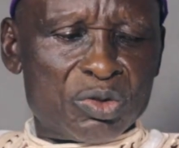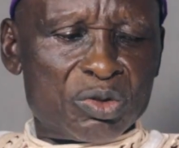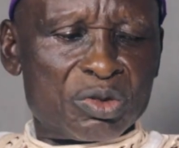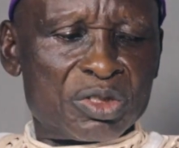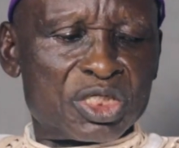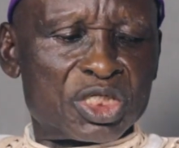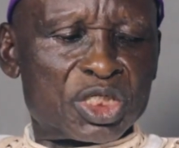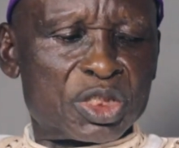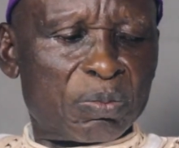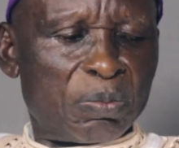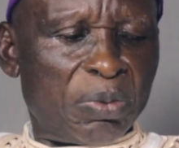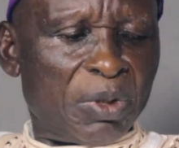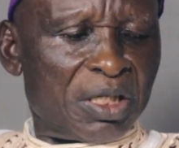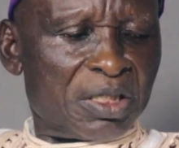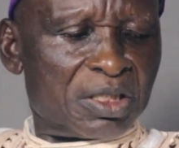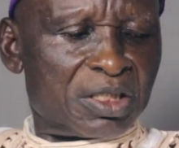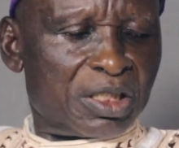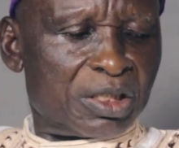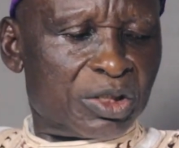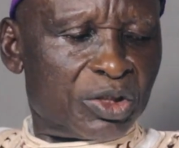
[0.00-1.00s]
to
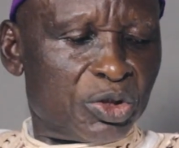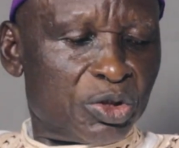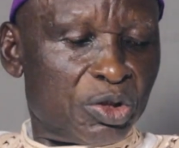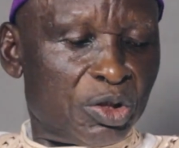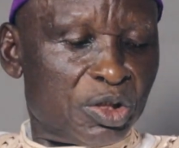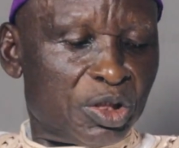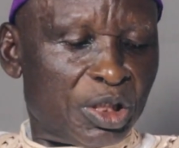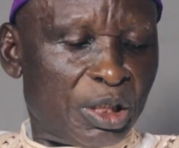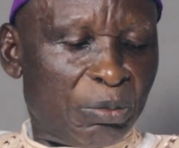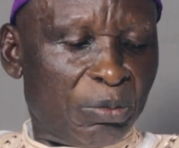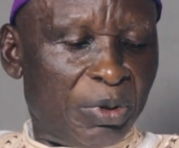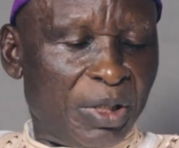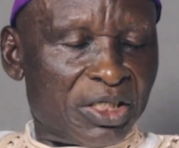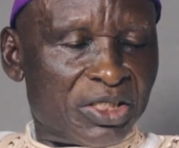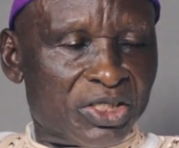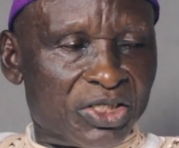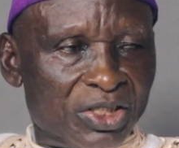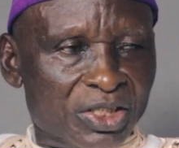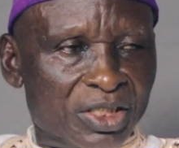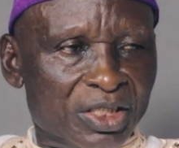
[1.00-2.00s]
respect George
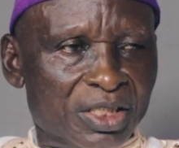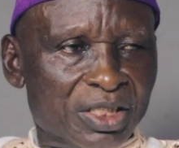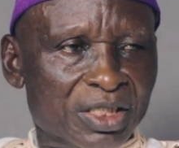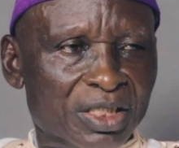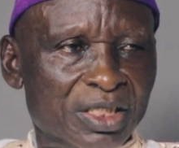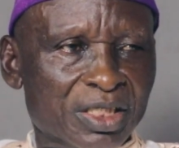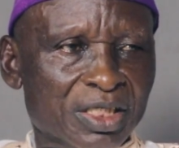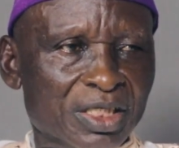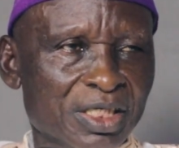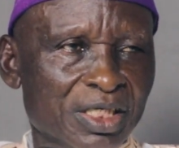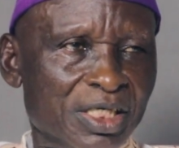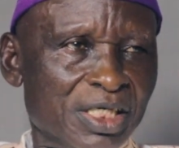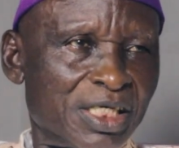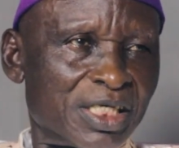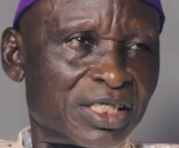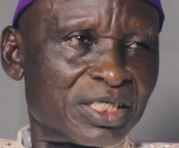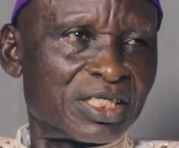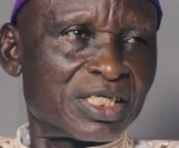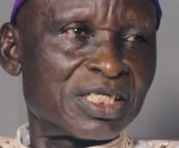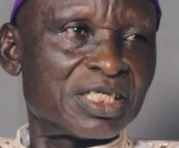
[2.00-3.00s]
Abashi
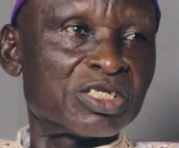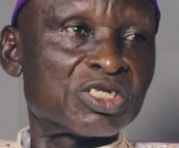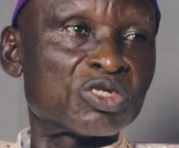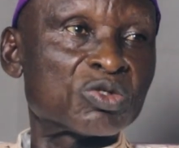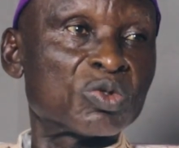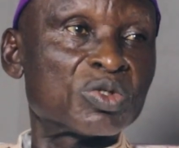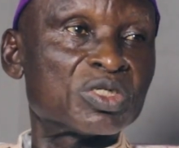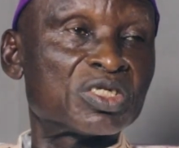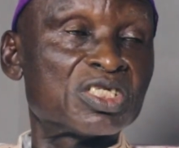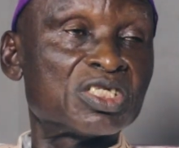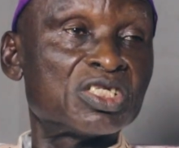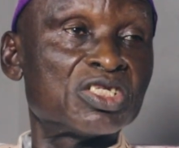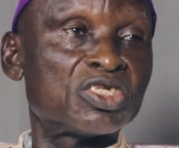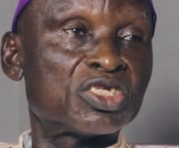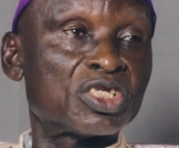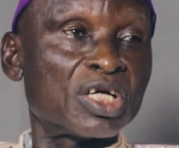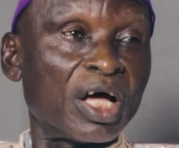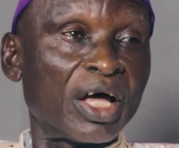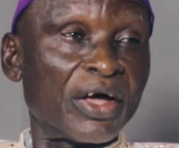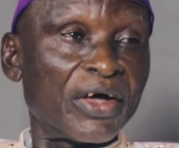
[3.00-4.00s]
as his own
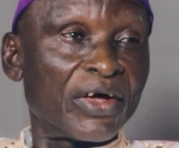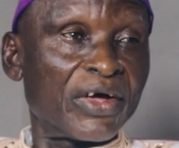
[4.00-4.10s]
teacher.